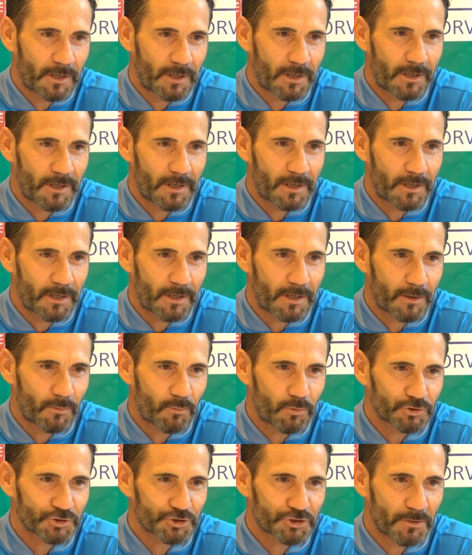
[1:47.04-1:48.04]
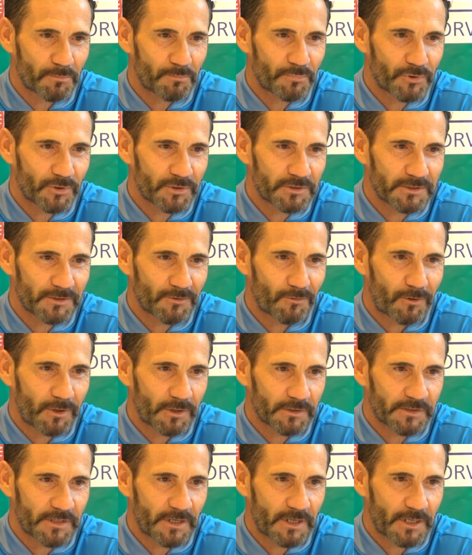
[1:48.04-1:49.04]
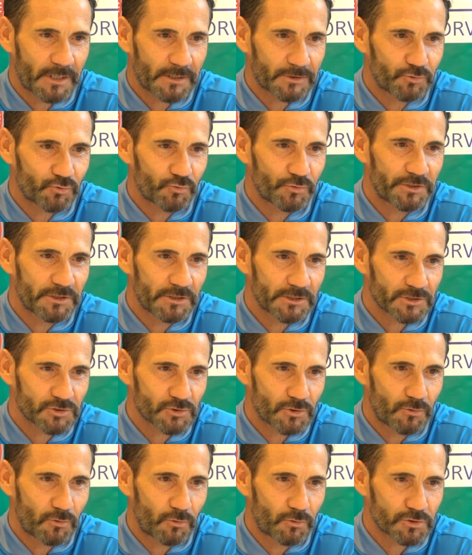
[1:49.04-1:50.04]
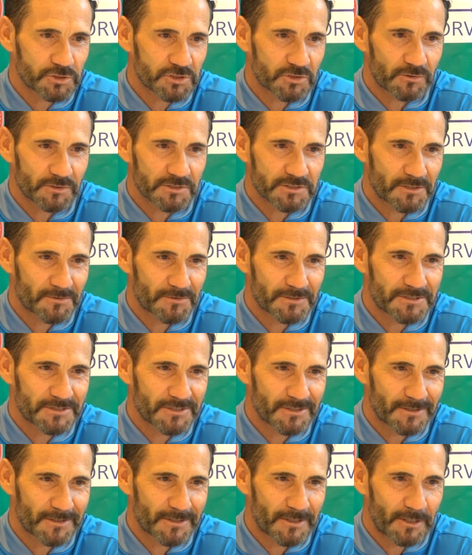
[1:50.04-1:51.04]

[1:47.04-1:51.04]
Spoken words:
I was champion in Rwanda 2 years ago, so there is